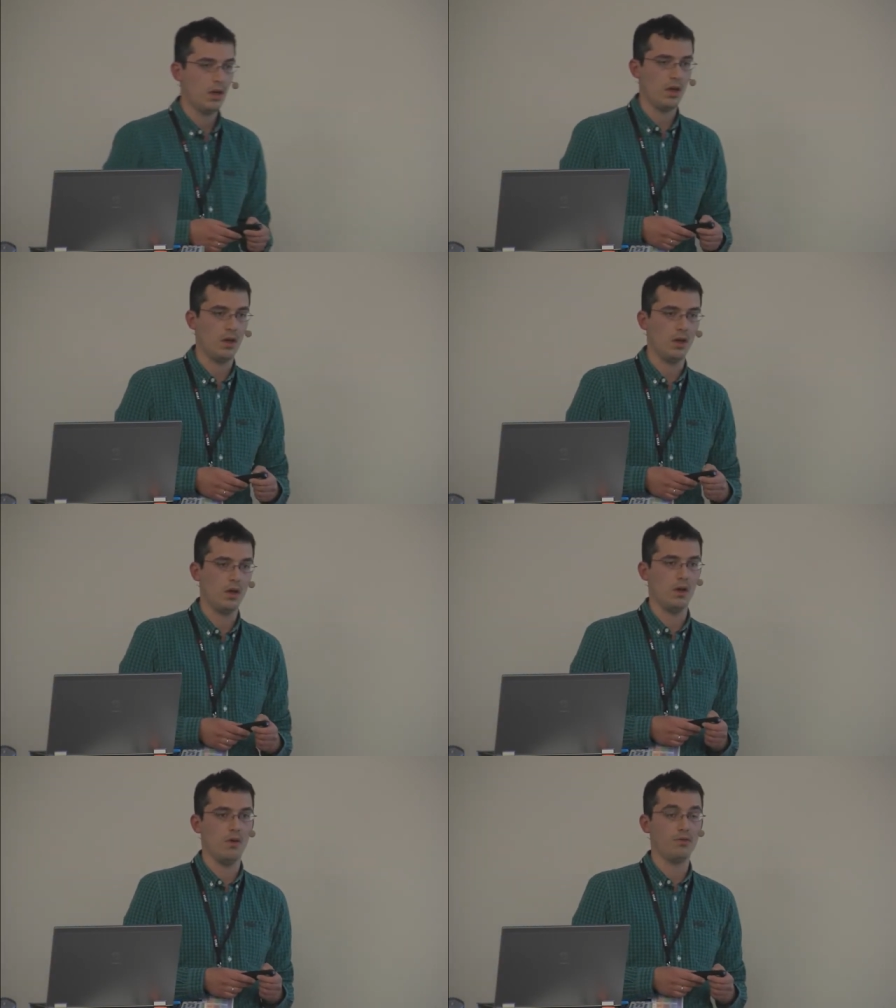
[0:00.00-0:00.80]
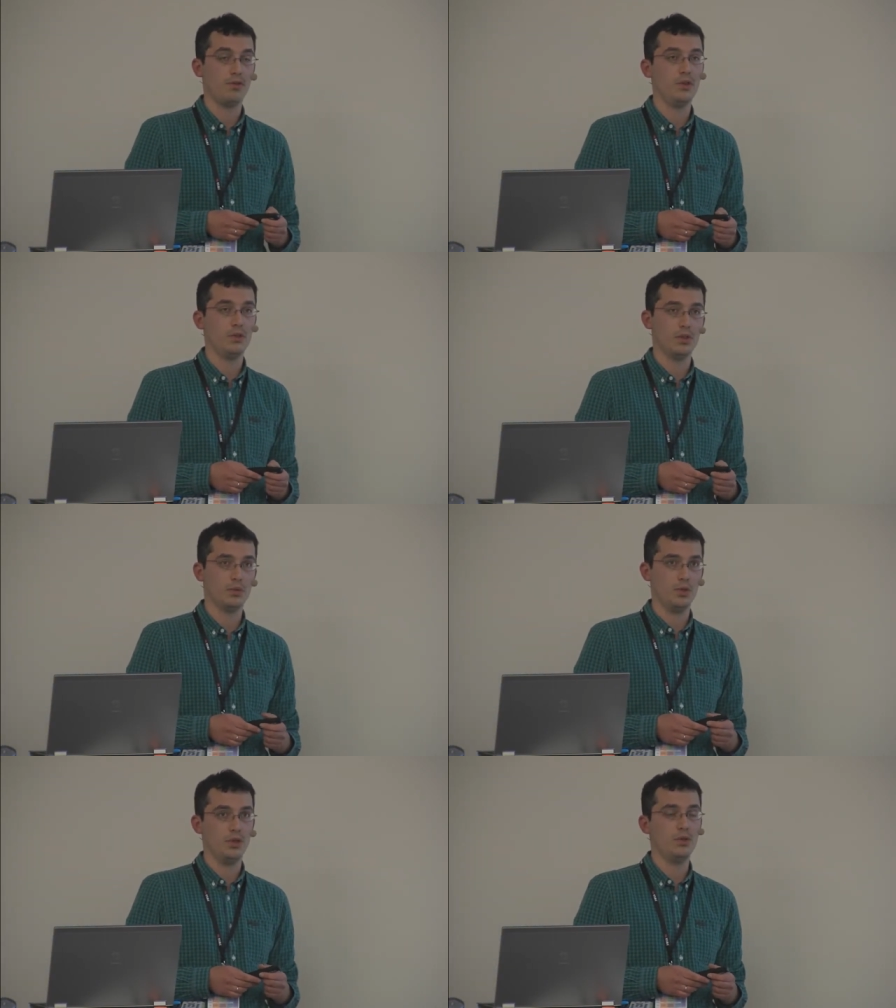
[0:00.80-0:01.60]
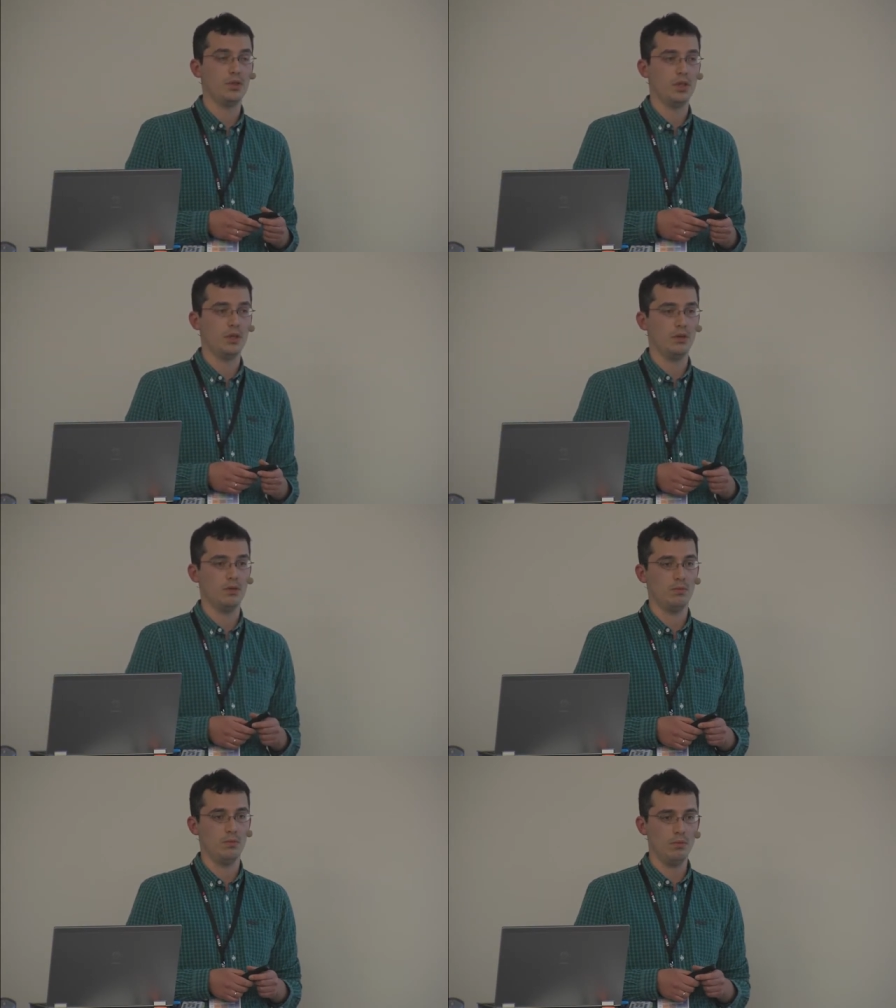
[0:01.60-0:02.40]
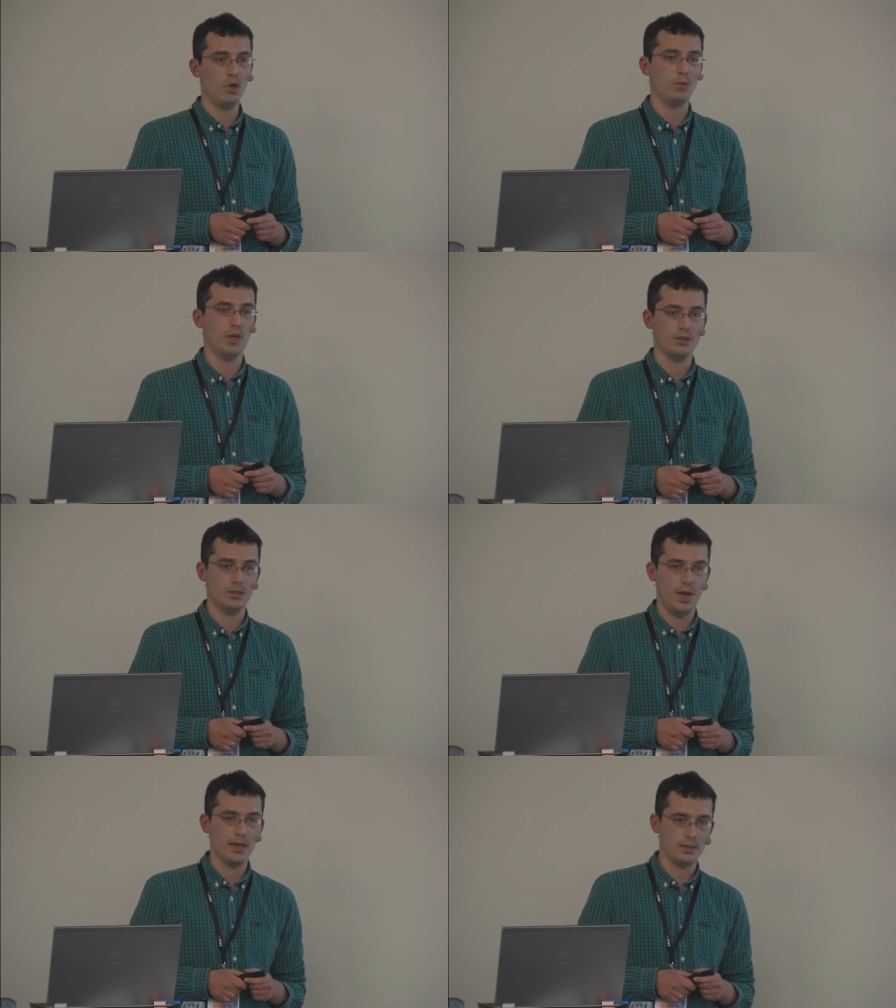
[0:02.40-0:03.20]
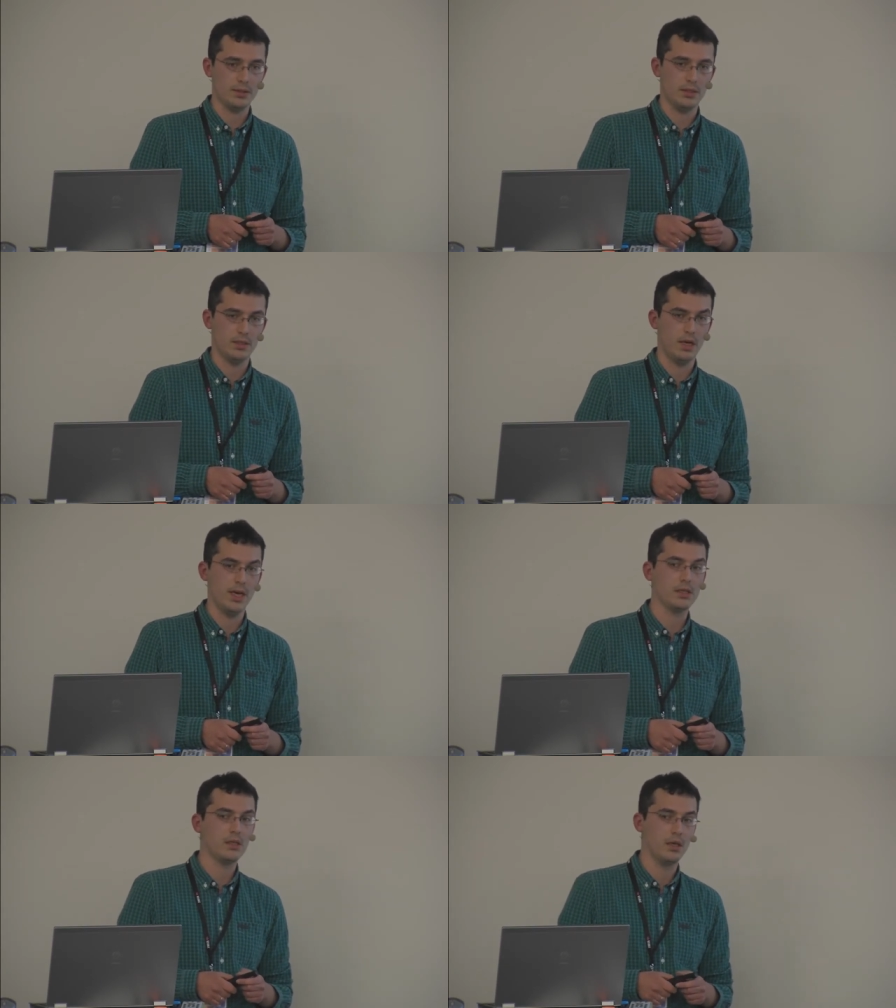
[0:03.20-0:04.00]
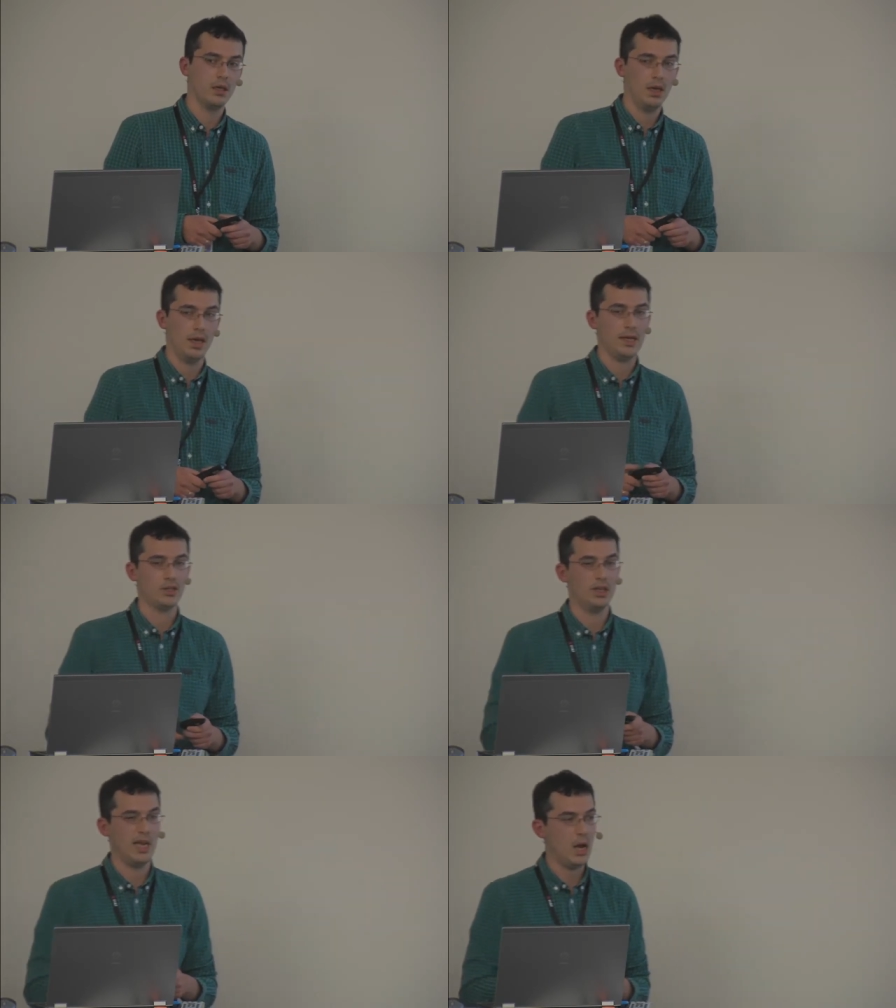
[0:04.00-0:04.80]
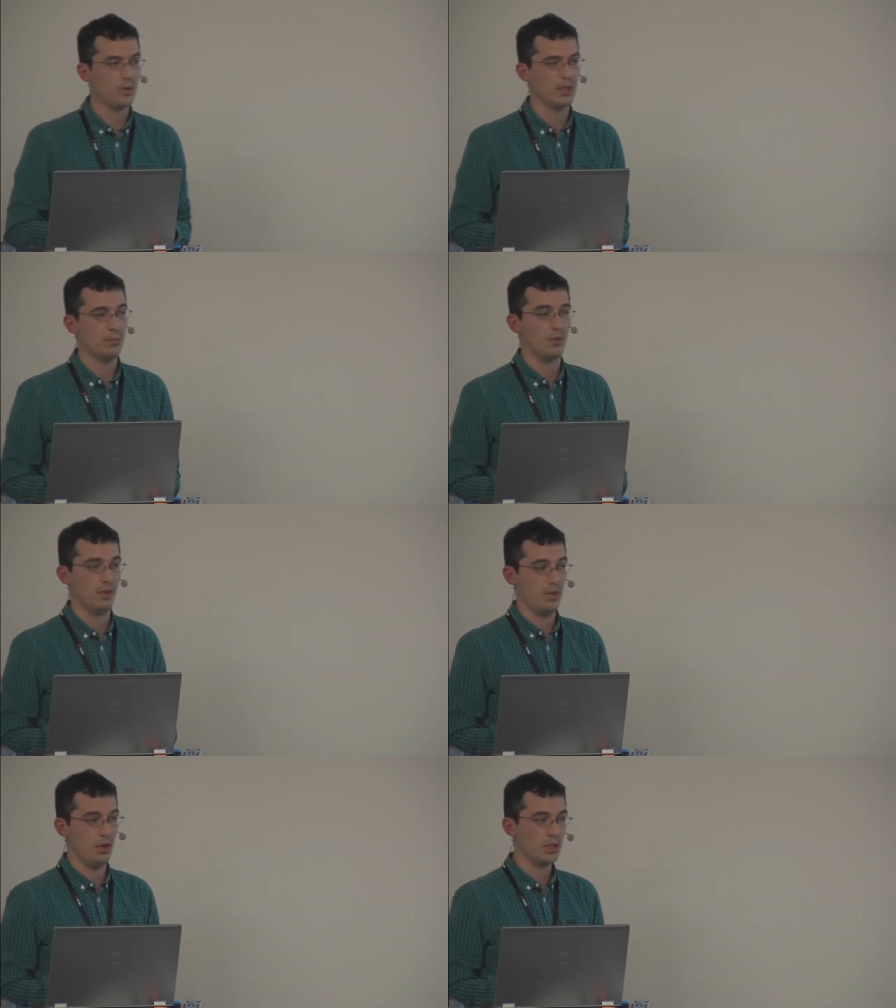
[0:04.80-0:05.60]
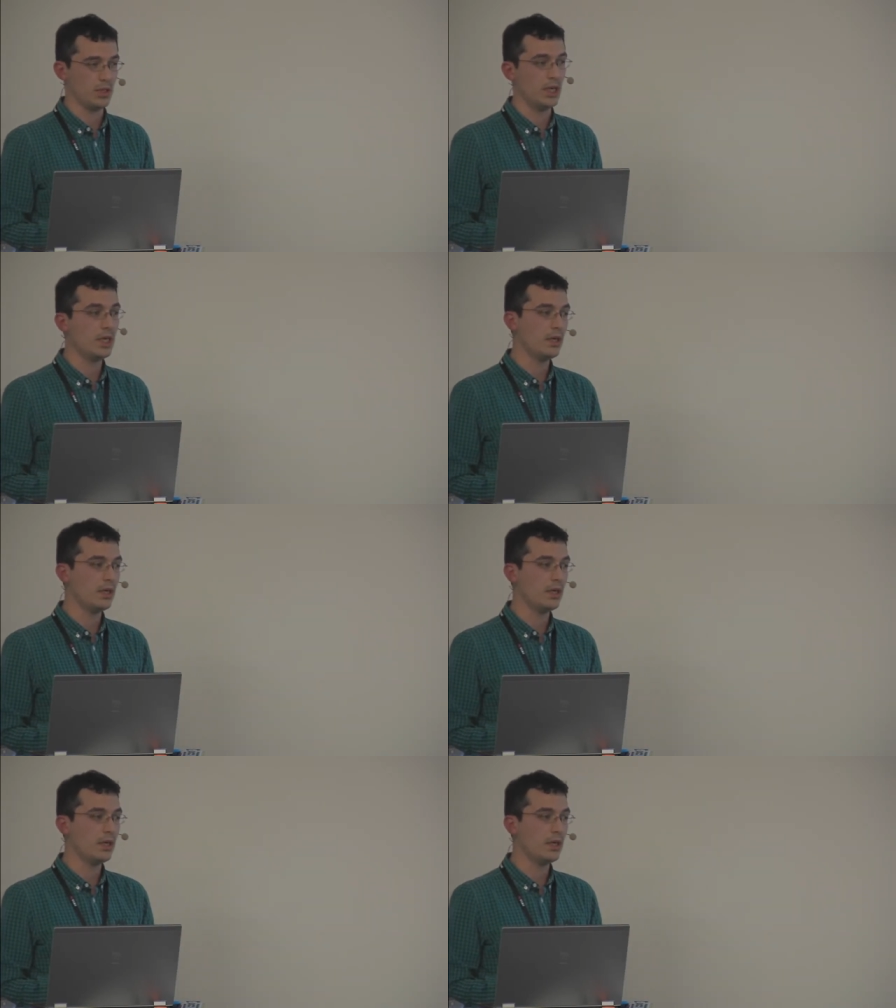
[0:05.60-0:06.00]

uh, of users were using mobiles to access the site. And actually now it's up to 30,